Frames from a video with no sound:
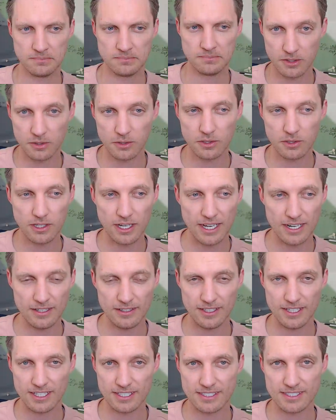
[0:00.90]
your Google
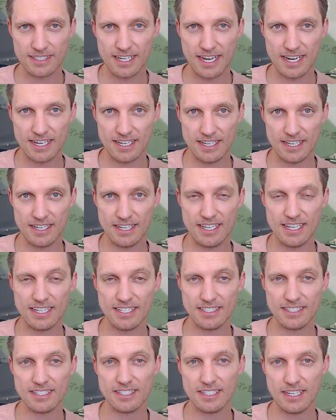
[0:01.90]
Analytics data
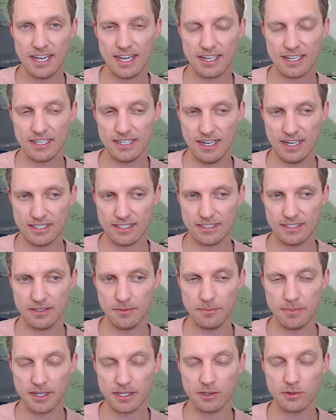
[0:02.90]
isn't yet
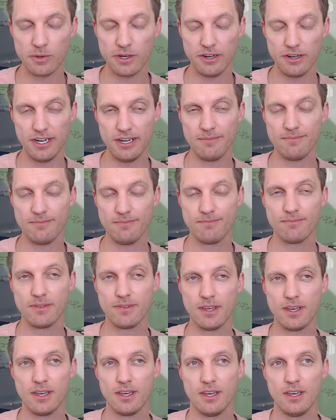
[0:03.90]
connected to BigQuery.
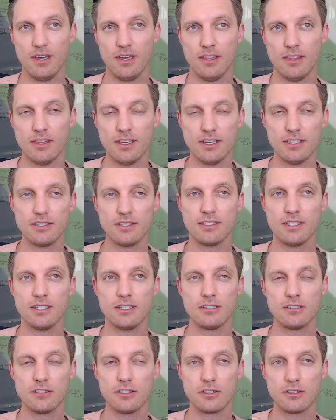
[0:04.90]
This
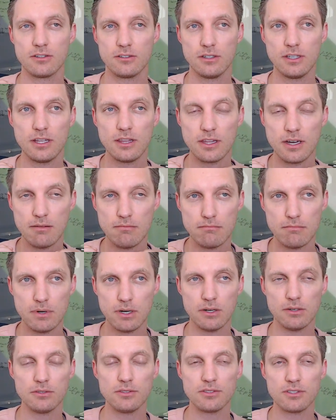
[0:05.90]
is literally the
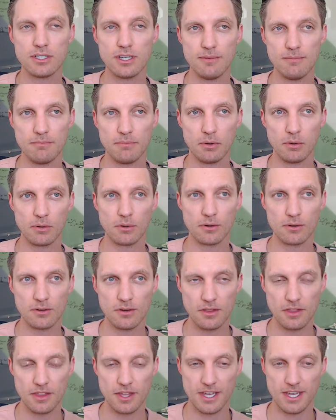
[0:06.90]
most
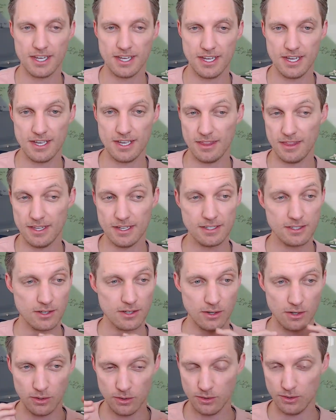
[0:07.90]
important thing in this
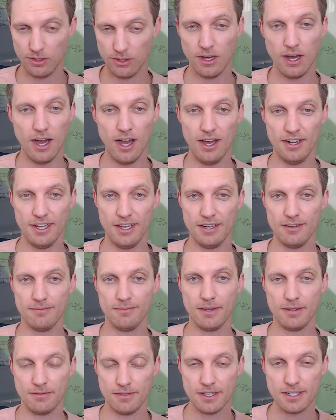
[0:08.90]
whole audit.
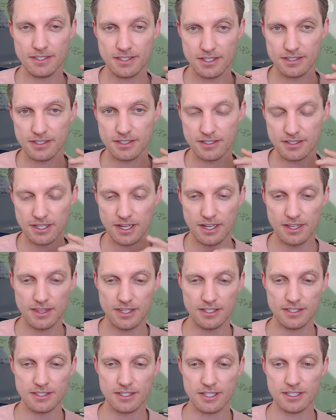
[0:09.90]
If this isn't done,
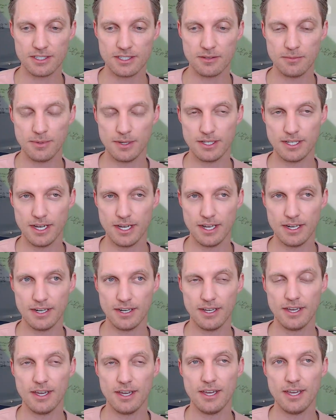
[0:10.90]
this needs to be
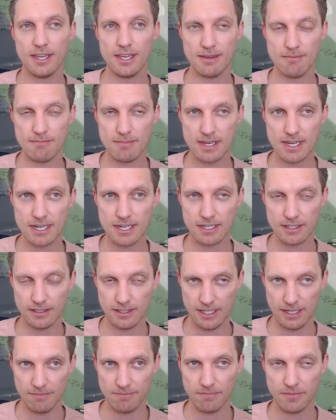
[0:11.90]
done
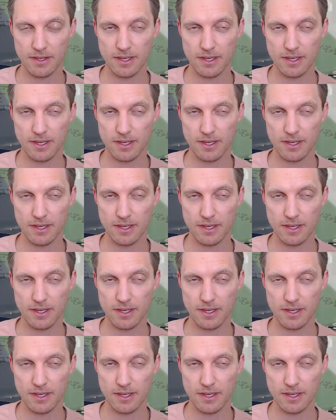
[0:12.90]
immediately.